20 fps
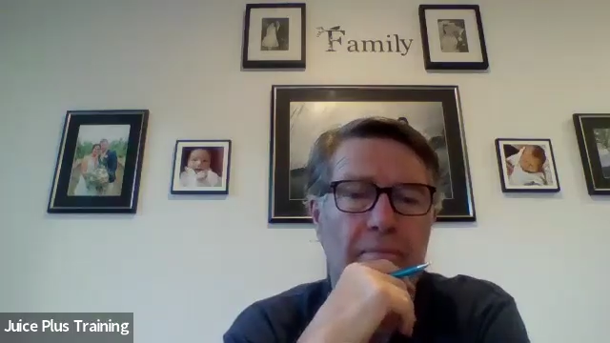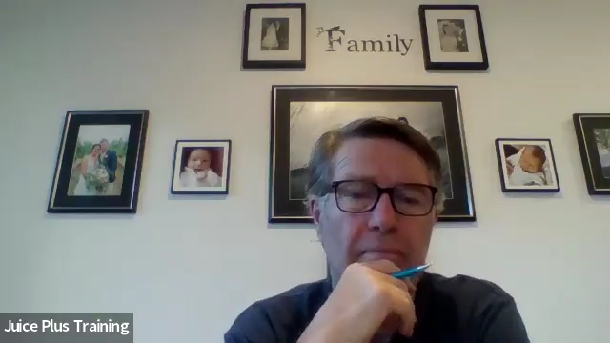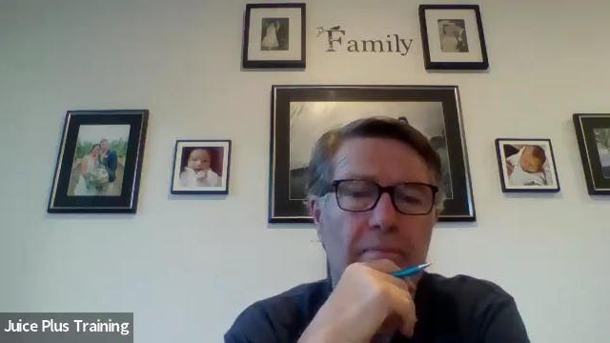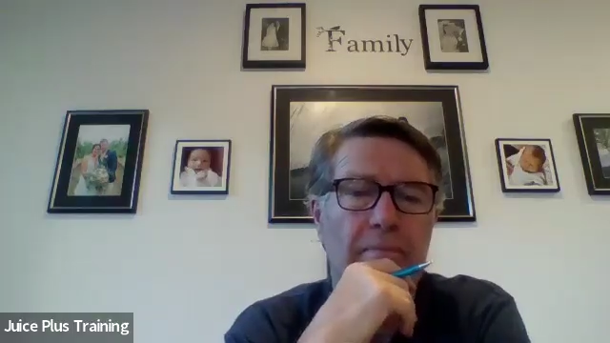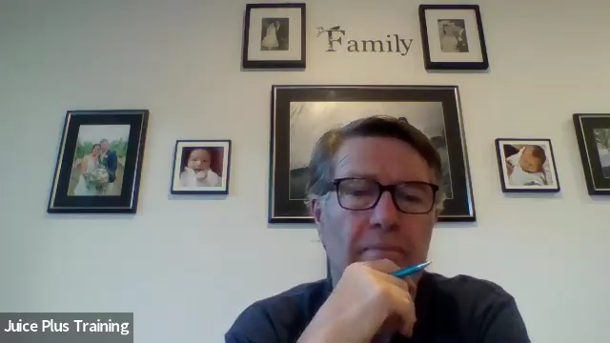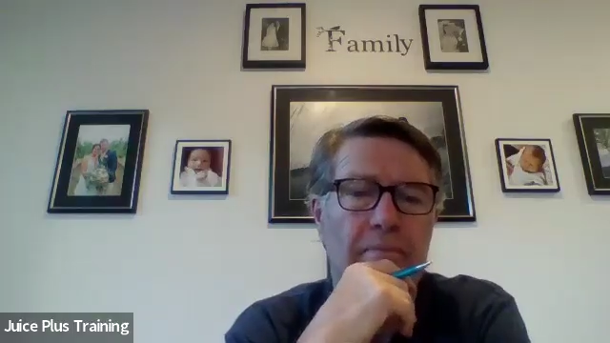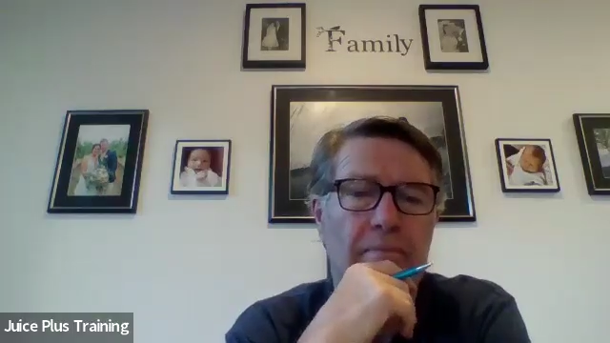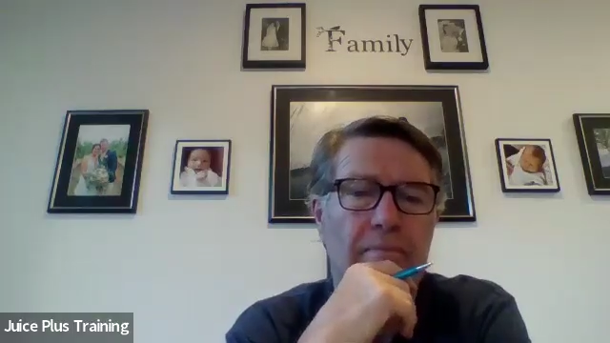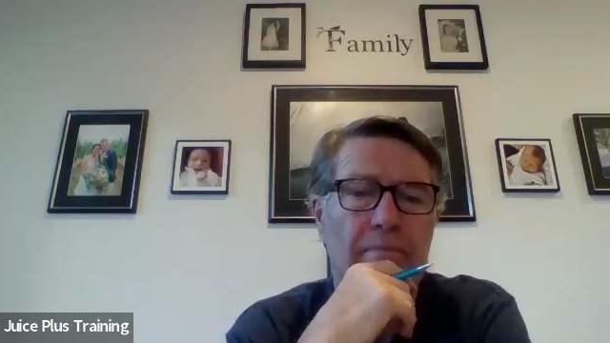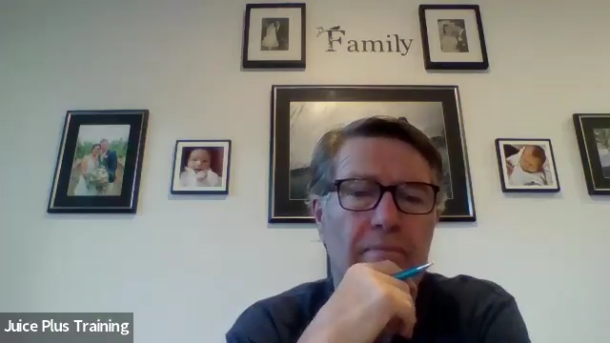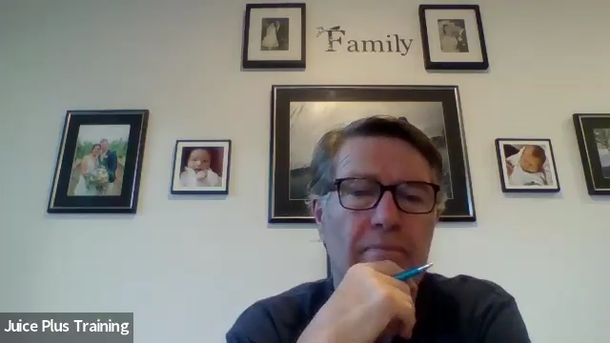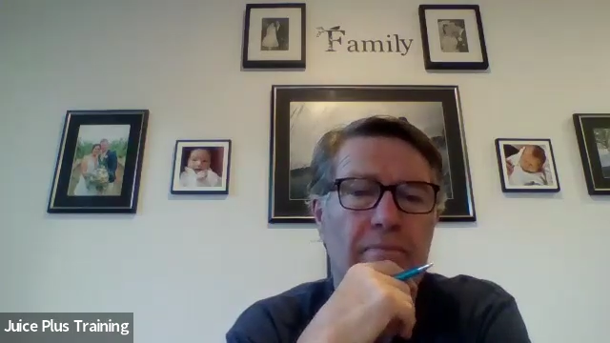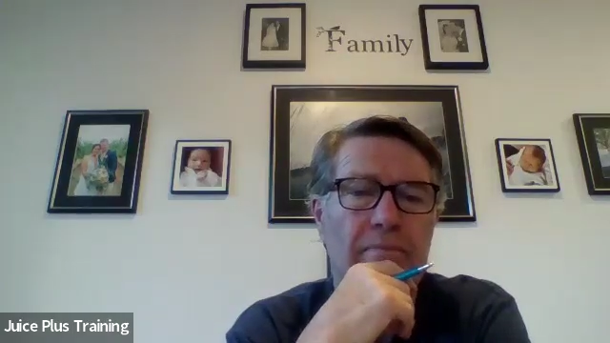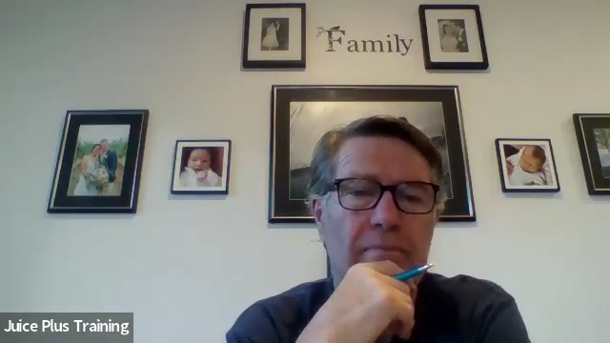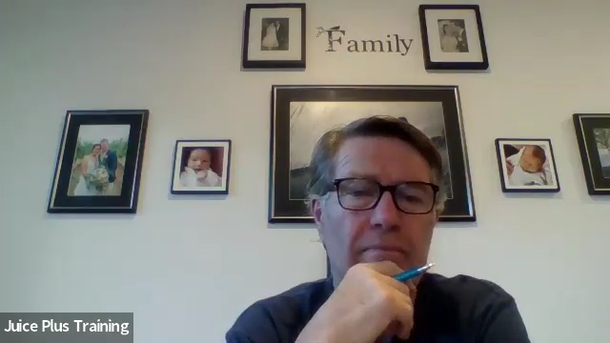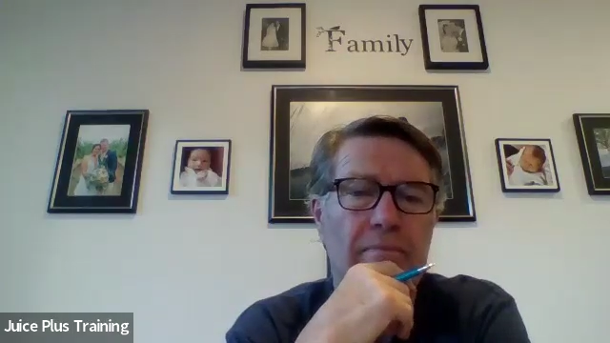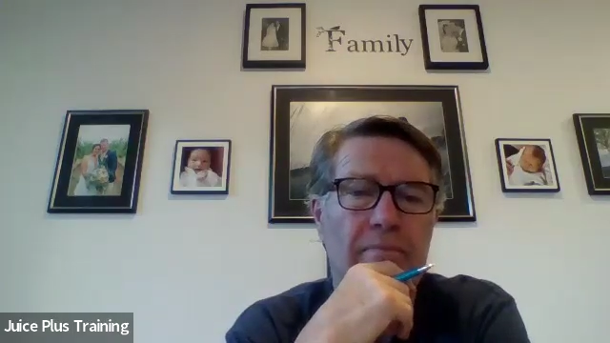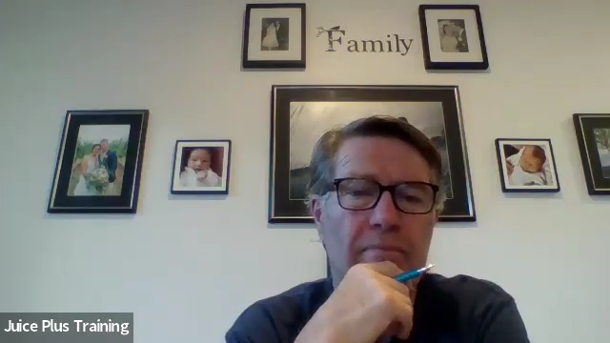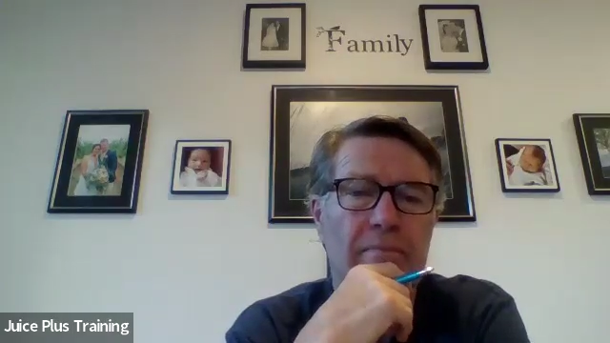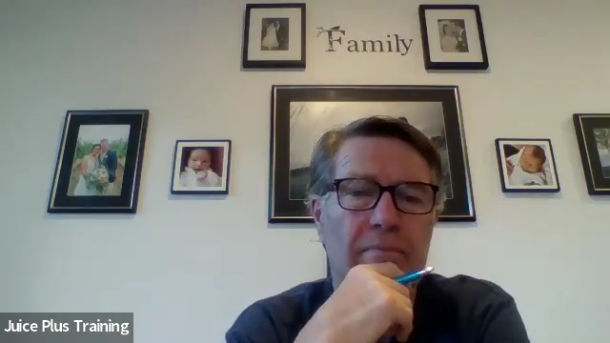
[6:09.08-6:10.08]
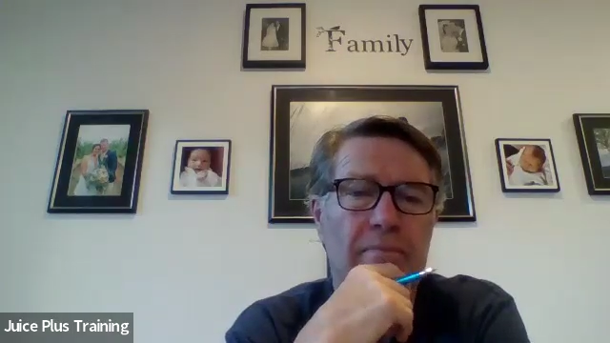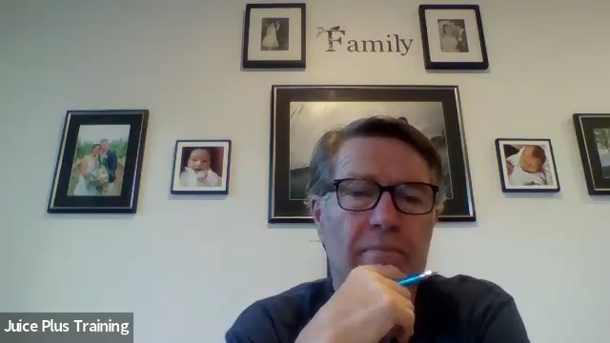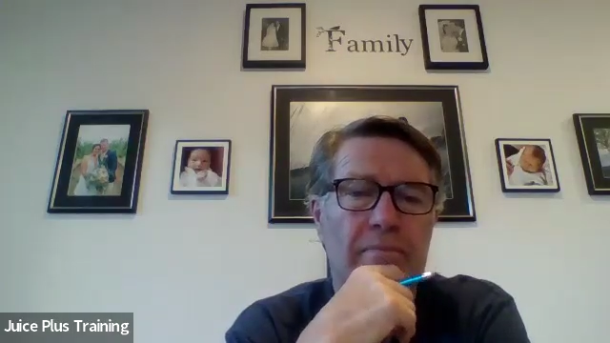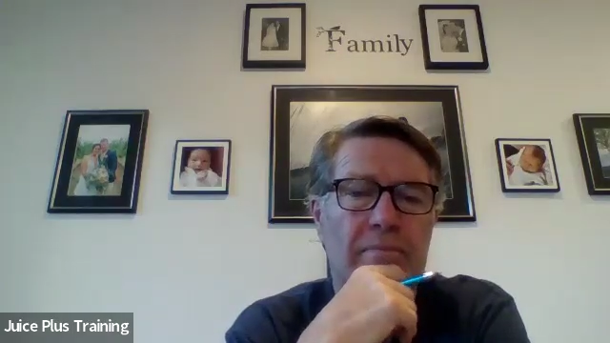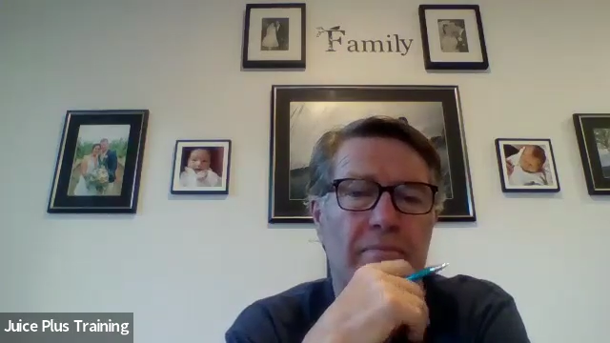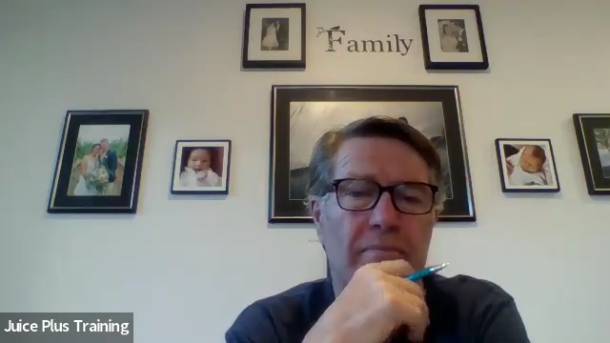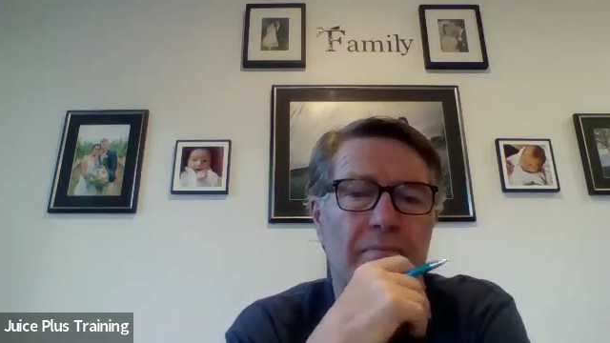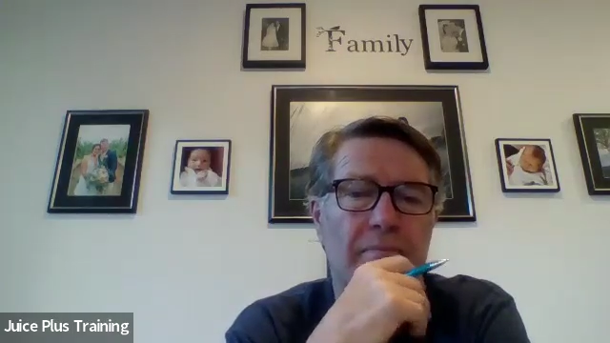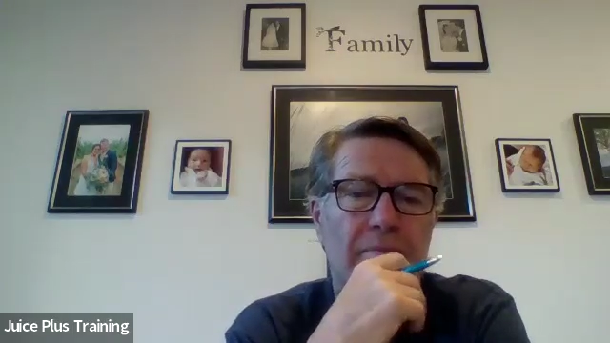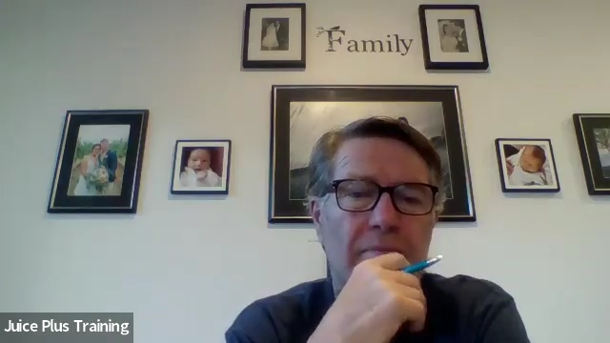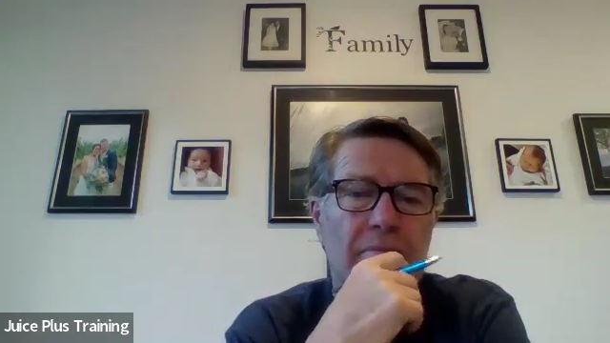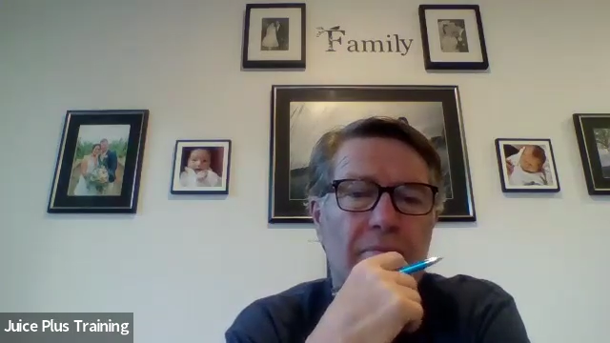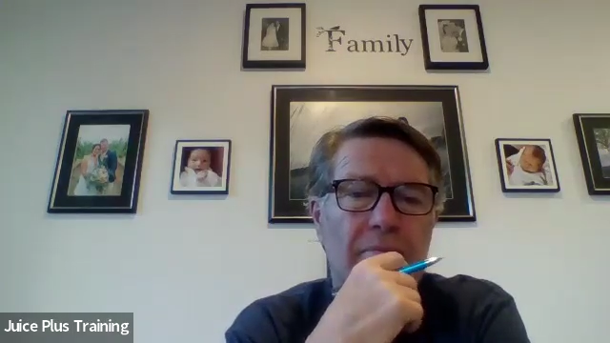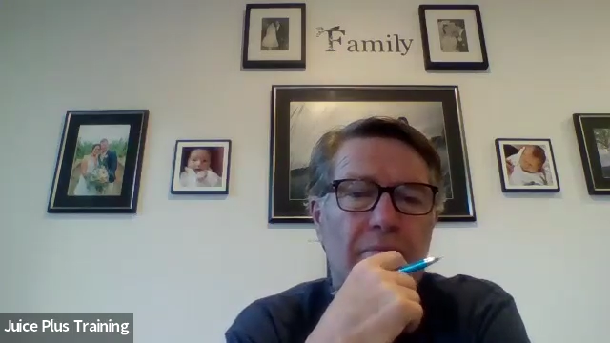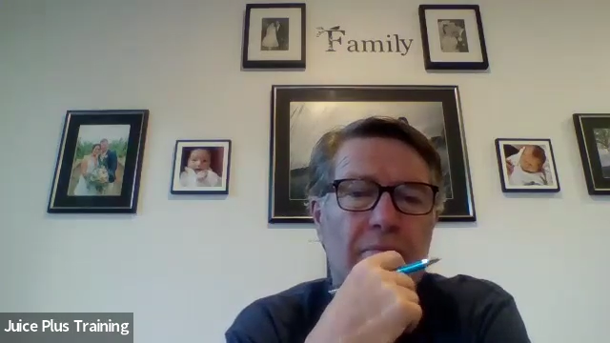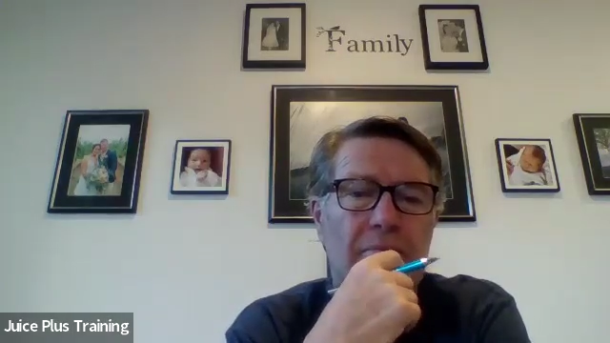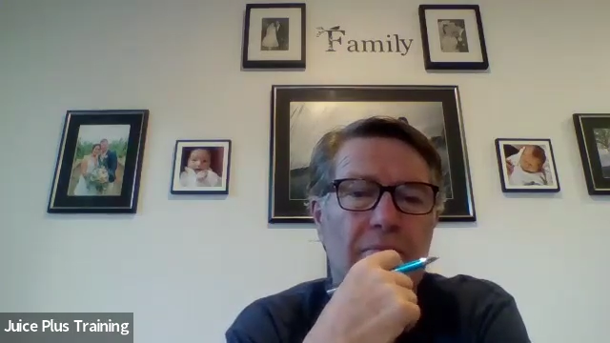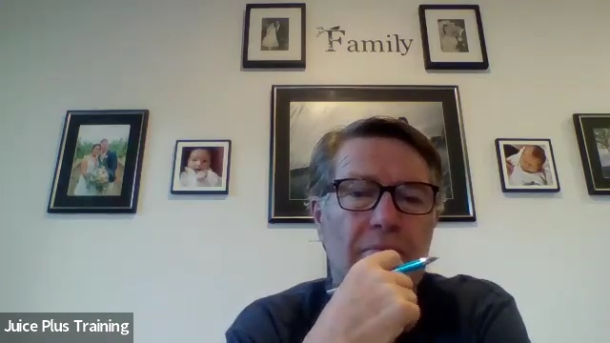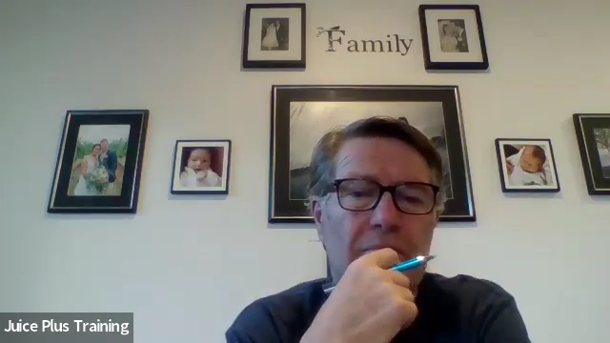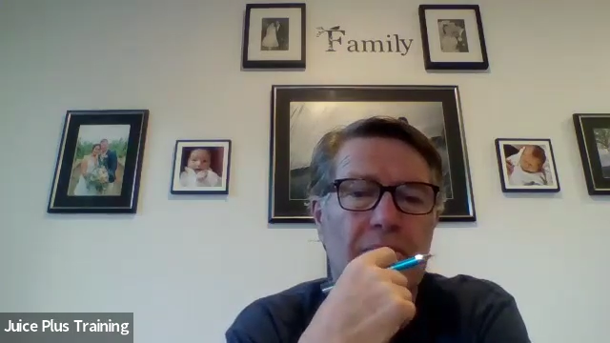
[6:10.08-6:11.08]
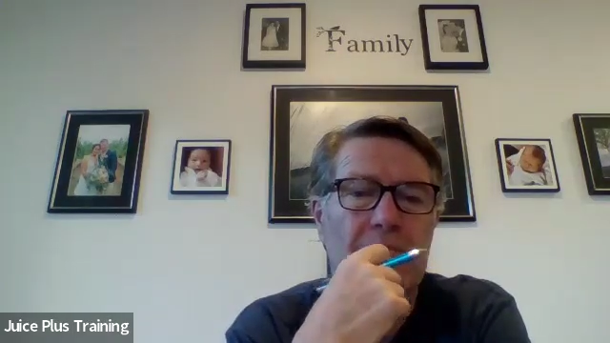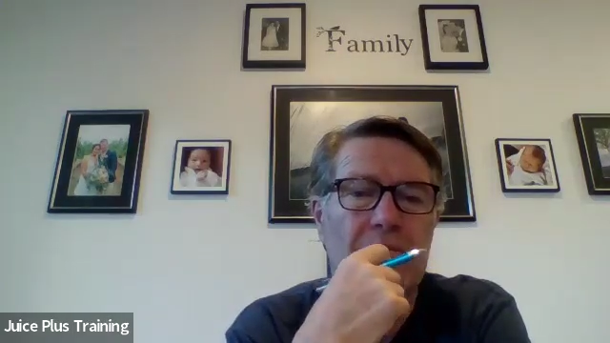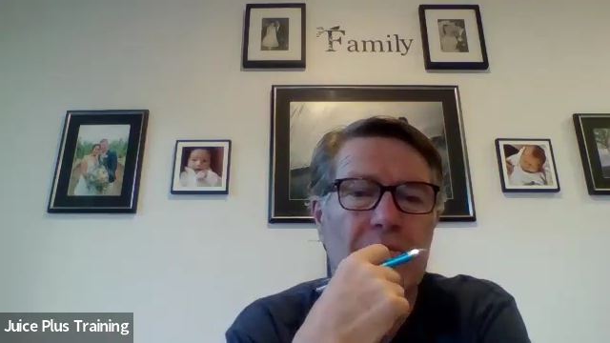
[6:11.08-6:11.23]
And I think if we